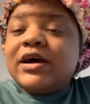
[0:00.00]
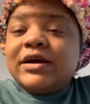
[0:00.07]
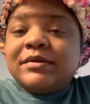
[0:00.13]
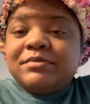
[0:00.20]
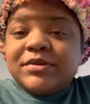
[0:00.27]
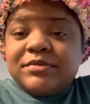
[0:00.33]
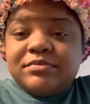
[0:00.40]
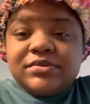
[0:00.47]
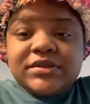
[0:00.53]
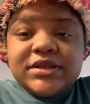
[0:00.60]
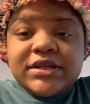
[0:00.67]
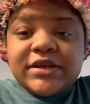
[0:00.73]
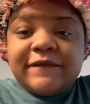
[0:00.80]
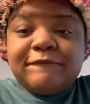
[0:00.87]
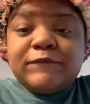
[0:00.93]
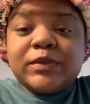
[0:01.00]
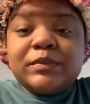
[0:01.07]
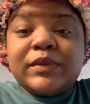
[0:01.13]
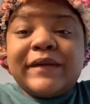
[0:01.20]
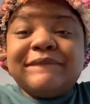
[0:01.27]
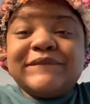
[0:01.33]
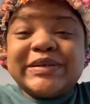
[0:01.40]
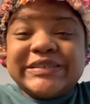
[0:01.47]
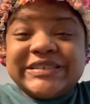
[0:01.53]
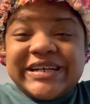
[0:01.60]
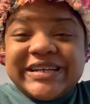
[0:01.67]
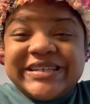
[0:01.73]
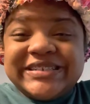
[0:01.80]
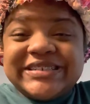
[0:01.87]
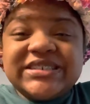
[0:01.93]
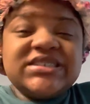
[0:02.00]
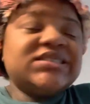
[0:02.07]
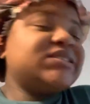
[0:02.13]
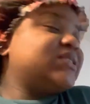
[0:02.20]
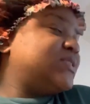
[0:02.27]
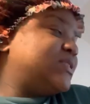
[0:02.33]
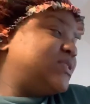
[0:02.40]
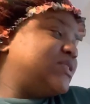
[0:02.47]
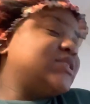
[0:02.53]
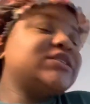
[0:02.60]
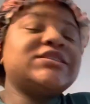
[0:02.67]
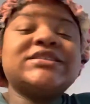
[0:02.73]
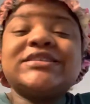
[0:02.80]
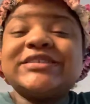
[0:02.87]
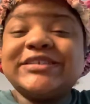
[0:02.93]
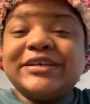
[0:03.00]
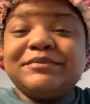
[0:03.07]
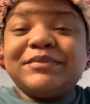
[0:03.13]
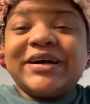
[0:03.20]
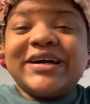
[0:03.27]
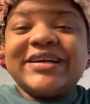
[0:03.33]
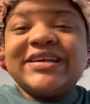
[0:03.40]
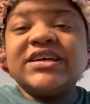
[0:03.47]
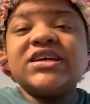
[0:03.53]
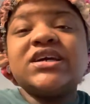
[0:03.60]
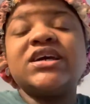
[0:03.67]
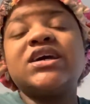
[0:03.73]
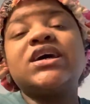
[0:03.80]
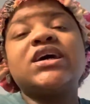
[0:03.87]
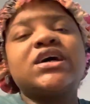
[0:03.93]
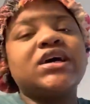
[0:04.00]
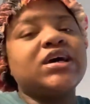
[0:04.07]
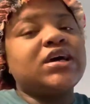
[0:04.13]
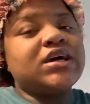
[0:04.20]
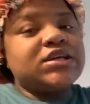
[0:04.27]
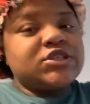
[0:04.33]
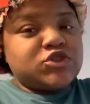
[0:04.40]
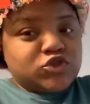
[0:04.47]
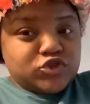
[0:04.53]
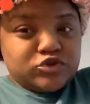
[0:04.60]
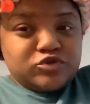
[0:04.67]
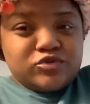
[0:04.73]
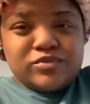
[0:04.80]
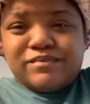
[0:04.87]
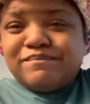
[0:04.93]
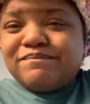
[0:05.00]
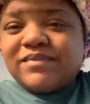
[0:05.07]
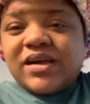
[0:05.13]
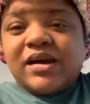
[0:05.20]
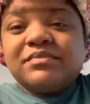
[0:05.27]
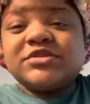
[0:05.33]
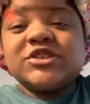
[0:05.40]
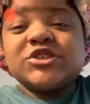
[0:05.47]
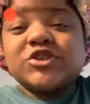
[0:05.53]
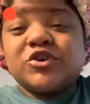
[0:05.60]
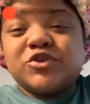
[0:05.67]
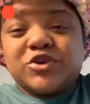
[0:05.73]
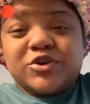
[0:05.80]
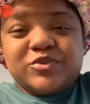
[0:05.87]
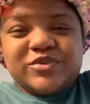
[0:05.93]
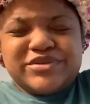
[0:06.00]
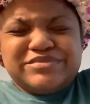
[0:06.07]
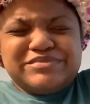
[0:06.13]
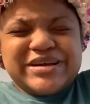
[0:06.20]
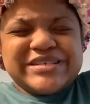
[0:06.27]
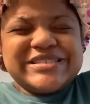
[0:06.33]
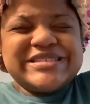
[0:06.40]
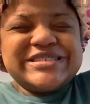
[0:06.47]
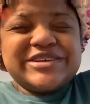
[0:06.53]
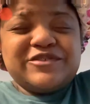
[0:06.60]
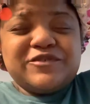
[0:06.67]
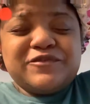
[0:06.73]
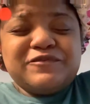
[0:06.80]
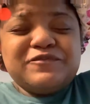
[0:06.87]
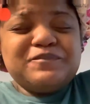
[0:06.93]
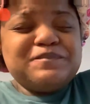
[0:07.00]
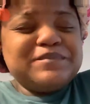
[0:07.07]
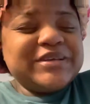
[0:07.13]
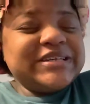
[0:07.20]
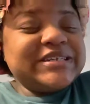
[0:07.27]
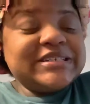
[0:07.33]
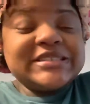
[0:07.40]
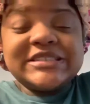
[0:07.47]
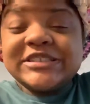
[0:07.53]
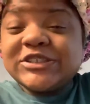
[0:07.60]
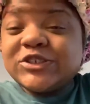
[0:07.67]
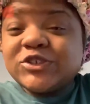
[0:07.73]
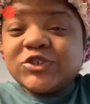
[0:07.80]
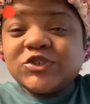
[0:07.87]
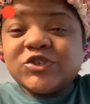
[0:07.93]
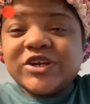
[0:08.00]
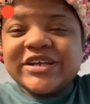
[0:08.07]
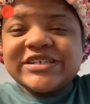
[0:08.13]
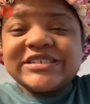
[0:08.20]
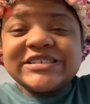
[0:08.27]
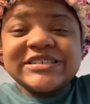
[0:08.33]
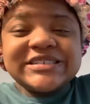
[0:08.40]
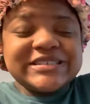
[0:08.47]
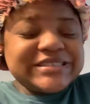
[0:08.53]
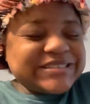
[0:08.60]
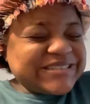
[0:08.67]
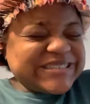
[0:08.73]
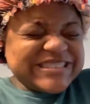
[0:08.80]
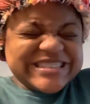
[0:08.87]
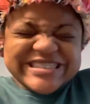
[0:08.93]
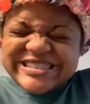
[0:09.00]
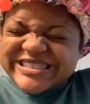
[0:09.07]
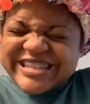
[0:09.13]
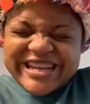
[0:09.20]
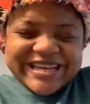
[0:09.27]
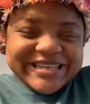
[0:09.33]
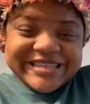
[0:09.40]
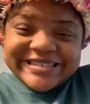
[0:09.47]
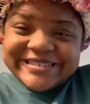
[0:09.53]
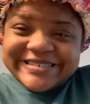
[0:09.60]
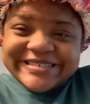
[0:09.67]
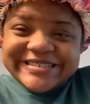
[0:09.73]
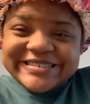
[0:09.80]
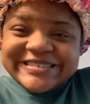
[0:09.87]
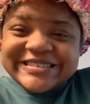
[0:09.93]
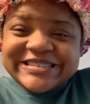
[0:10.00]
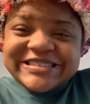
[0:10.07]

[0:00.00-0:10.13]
I've been bleeding from my vagina. TMI. So I'm just gonna go in myself because these contractions is not it.